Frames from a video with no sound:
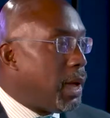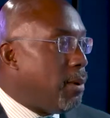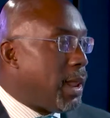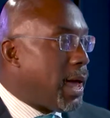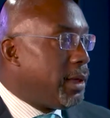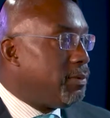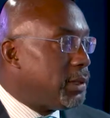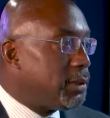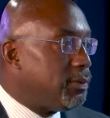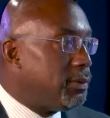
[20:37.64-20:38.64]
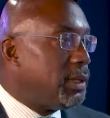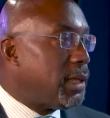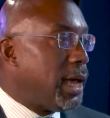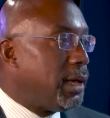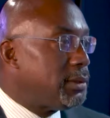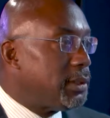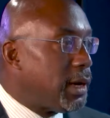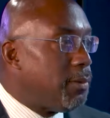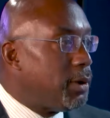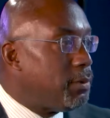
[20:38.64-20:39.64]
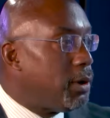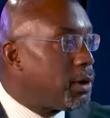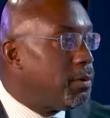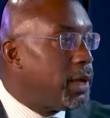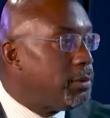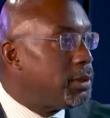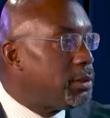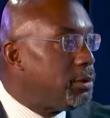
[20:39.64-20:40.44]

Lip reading: well, I invested $50,000 and I want to walk away with